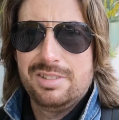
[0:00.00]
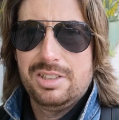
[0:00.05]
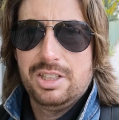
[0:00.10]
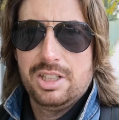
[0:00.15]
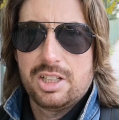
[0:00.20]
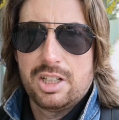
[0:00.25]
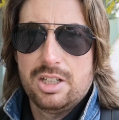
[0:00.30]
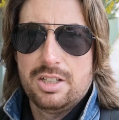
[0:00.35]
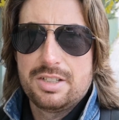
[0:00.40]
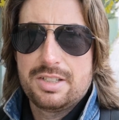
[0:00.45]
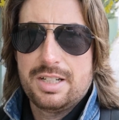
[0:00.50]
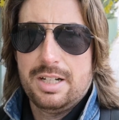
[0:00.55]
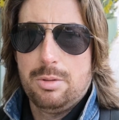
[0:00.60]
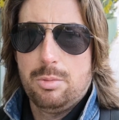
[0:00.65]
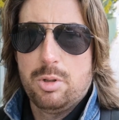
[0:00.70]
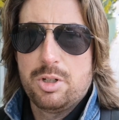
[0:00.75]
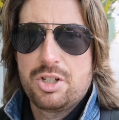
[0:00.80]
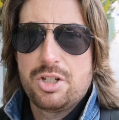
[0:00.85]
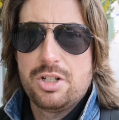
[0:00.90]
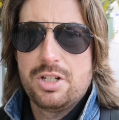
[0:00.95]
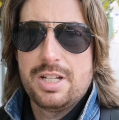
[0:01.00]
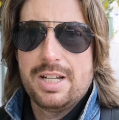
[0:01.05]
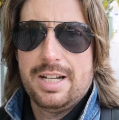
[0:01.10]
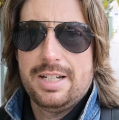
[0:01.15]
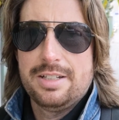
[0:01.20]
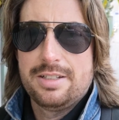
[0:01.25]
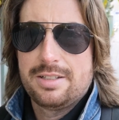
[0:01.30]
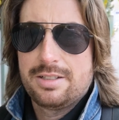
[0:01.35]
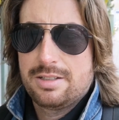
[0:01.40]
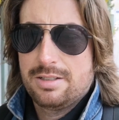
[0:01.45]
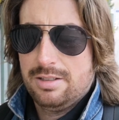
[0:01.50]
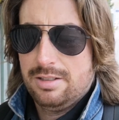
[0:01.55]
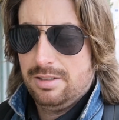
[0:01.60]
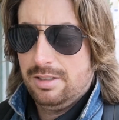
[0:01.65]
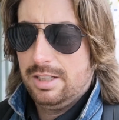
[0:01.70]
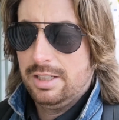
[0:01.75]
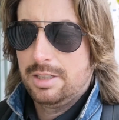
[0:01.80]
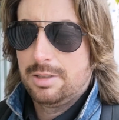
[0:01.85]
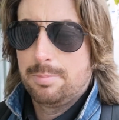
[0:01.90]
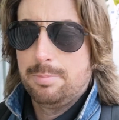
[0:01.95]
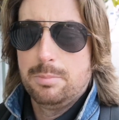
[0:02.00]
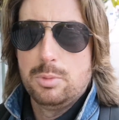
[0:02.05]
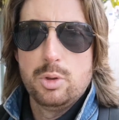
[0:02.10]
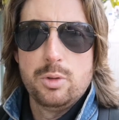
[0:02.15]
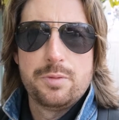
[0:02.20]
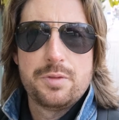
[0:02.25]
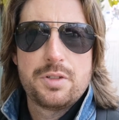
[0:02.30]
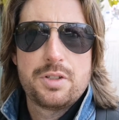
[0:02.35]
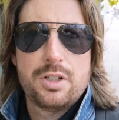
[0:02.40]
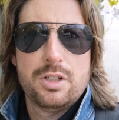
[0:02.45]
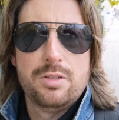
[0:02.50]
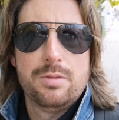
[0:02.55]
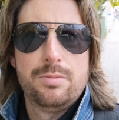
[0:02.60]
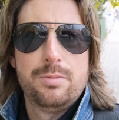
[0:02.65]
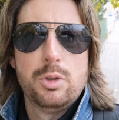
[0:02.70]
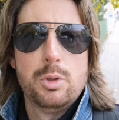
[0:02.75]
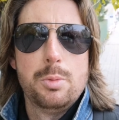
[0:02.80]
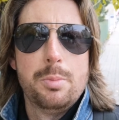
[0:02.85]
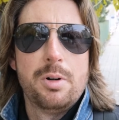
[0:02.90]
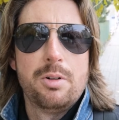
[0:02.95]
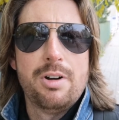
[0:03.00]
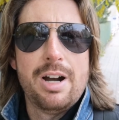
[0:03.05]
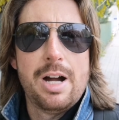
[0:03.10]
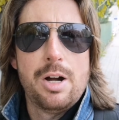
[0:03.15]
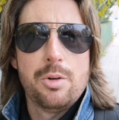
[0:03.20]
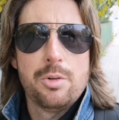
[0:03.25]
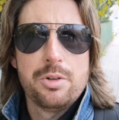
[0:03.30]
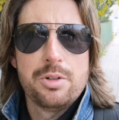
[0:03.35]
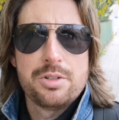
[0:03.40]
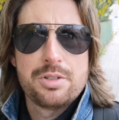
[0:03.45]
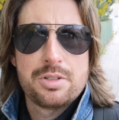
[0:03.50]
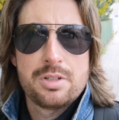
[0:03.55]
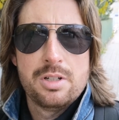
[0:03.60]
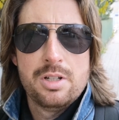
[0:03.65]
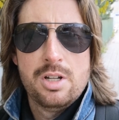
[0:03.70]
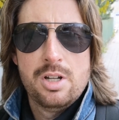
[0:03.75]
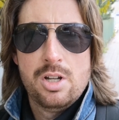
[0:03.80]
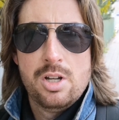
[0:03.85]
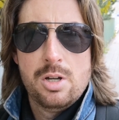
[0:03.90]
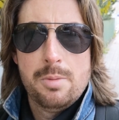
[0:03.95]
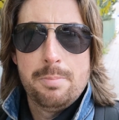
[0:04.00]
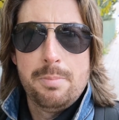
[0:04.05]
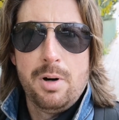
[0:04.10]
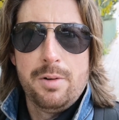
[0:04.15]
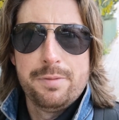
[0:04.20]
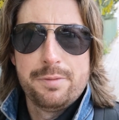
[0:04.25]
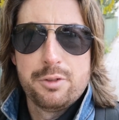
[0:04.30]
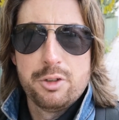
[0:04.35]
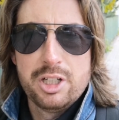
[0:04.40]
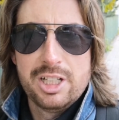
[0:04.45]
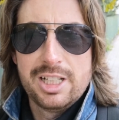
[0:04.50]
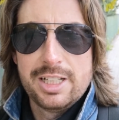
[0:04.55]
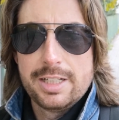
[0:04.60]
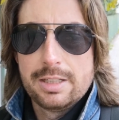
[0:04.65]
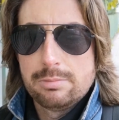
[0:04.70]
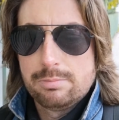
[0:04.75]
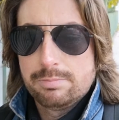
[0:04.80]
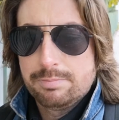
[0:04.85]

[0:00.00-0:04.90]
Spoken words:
you're going to start wishing you had like moved to room around more freely.